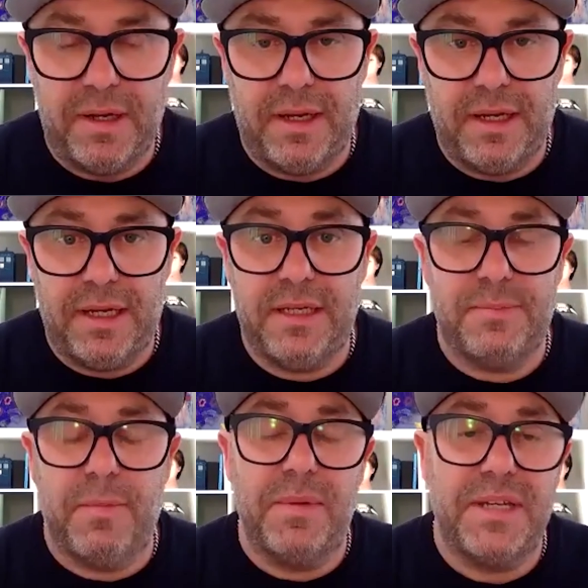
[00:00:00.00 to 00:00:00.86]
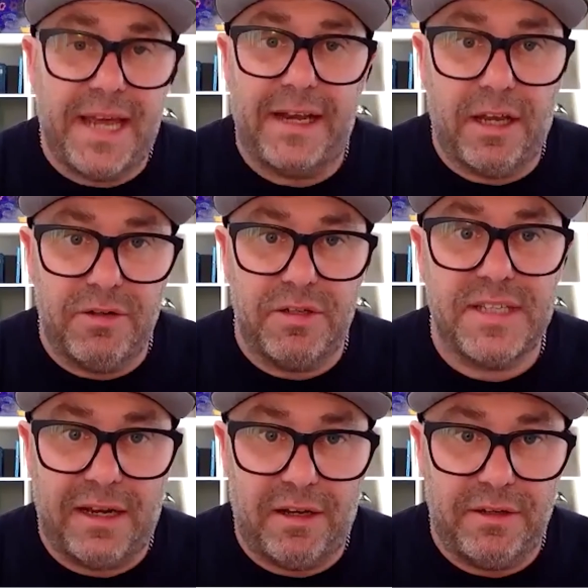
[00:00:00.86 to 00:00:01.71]
His mum and dad owned a
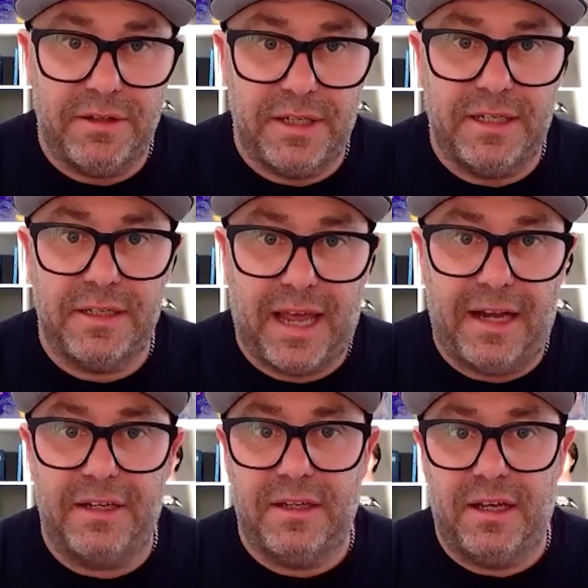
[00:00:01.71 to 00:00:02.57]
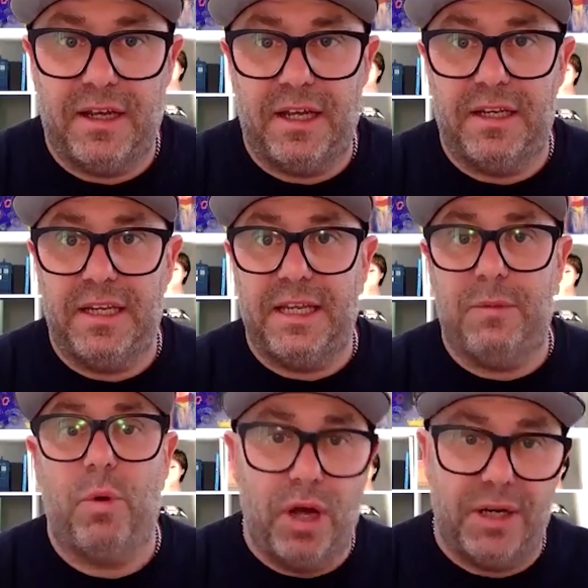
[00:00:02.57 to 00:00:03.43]
salon in Canada, and he
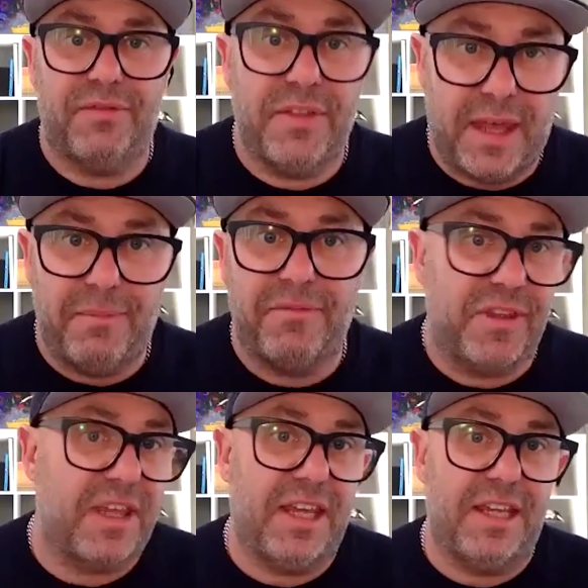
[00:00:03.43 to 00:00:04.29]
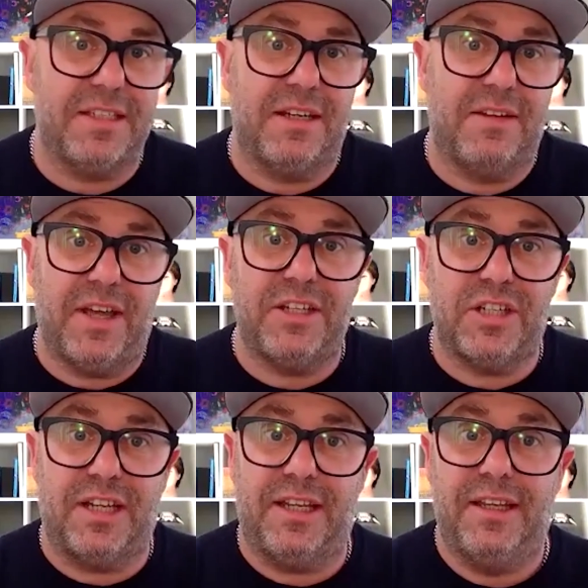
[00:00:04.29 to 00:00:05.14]
worked for them for years. And
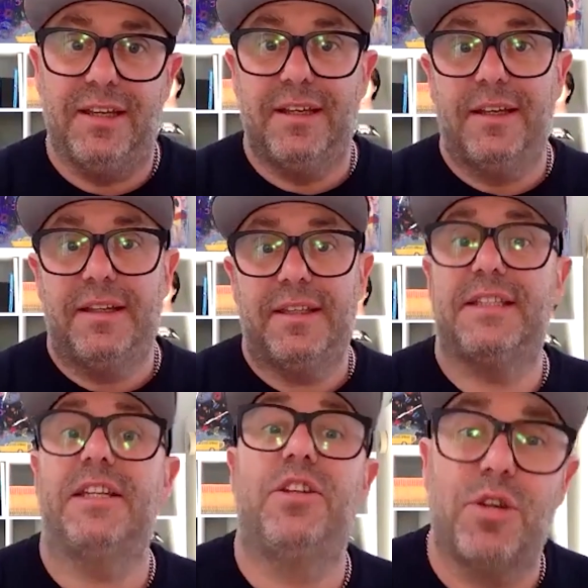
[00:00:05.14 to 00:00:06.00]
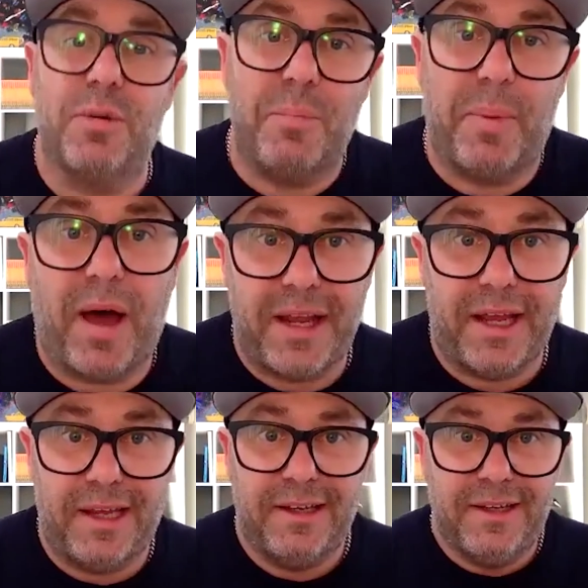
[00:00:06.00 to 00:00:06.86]
eventually, they said you can buy
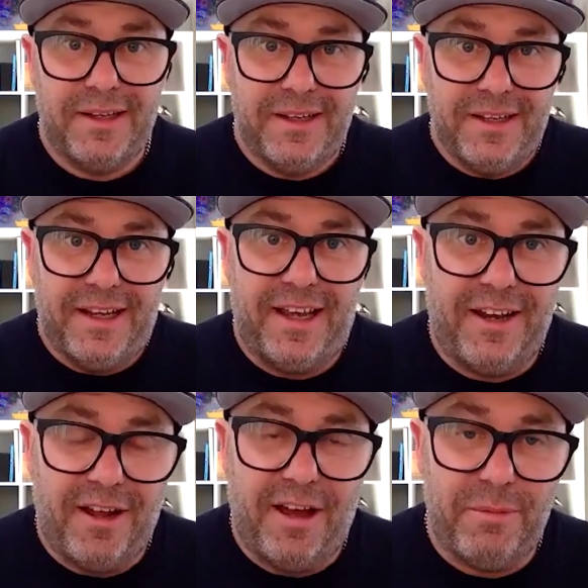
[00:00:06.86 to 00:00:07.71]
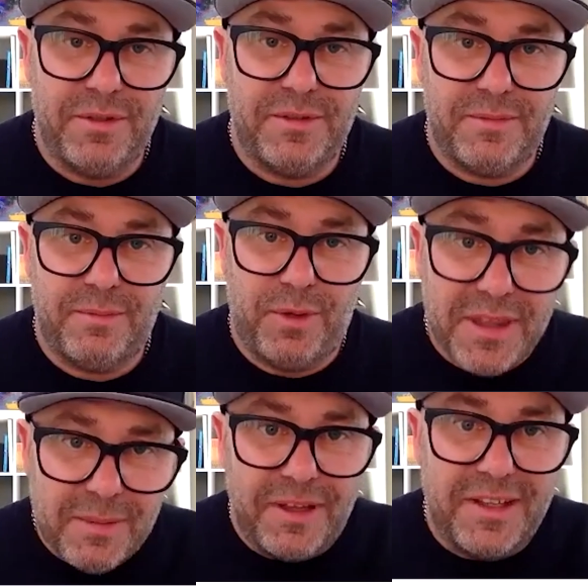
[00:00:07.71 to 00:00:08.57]
it. And I was with
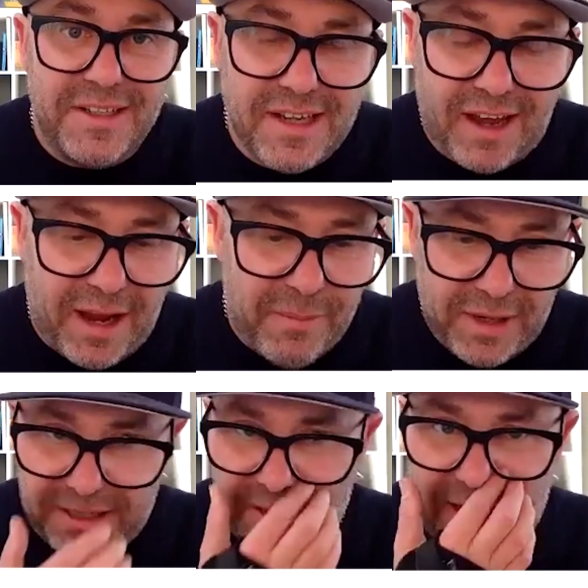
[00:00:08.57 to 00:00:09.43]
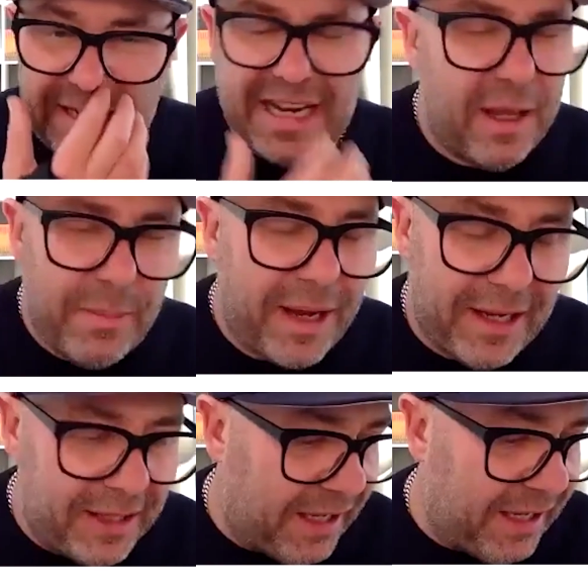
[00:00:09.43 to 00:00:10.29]
him at the time when he'd had it about
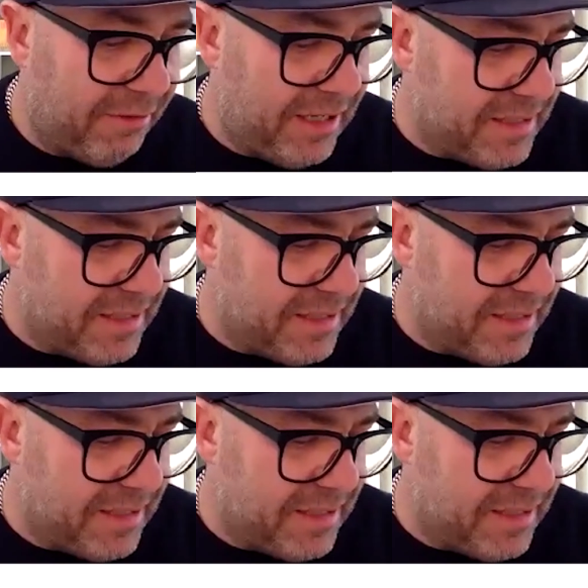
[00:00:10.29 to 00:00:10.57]
a year, and he